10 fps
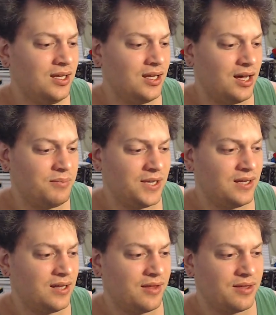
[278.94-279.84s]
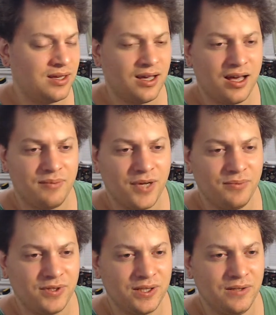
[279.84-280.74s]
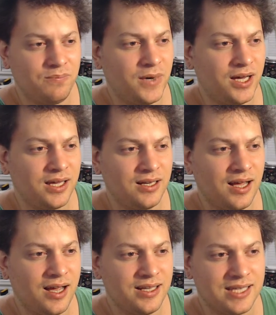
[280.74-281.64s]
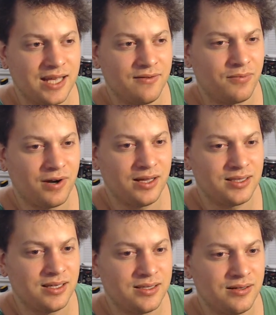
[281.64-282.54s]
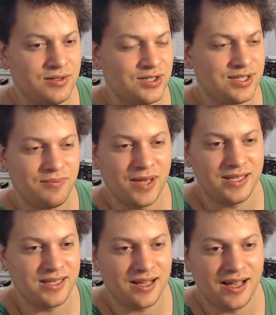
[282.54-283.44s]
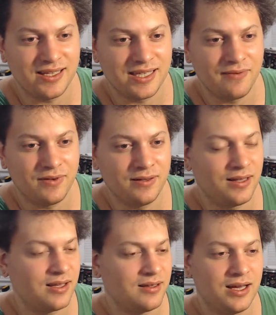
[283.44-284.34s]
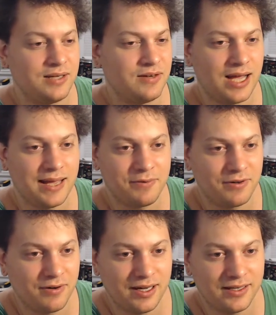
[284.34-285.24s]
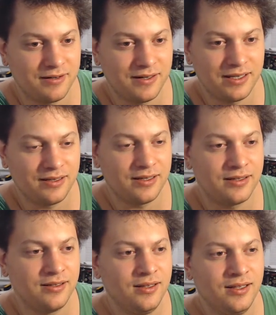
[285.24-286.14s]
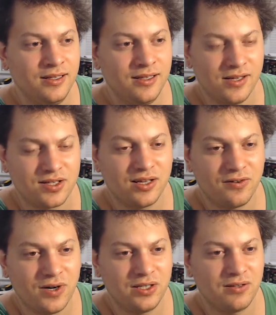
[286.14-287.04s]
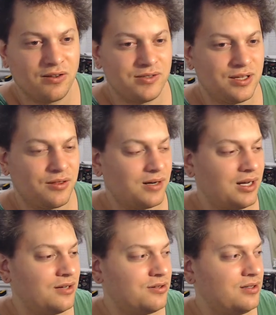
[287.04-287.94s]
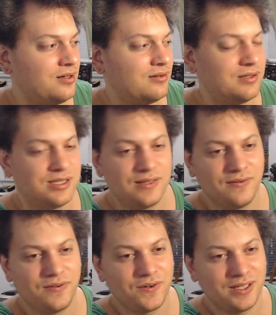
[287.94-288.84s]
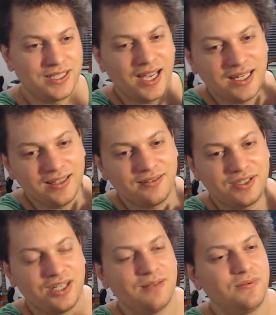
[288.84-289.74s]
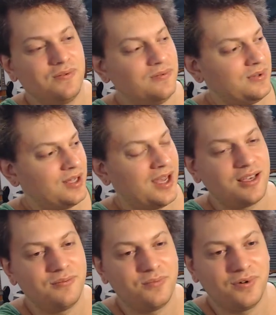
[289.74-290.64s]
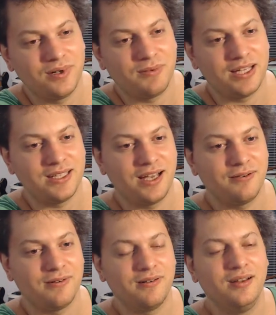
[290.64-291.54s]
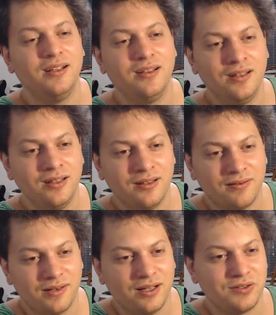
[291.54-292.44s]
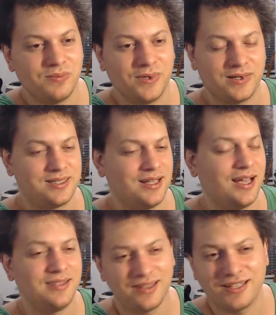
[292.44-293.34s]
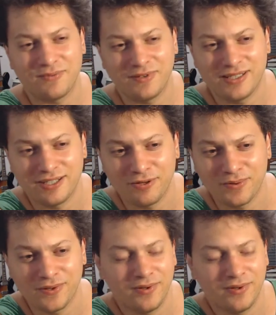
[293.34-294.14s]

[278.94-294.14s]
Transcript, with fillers: I mean, I think I, I believe buying an i7 processor, just a basic i7, like not even hyper-threaded or anything, is going to run you close to $300 for a tiny little chip I can put in my tower. 300 bucks. I think that's pretty stupid.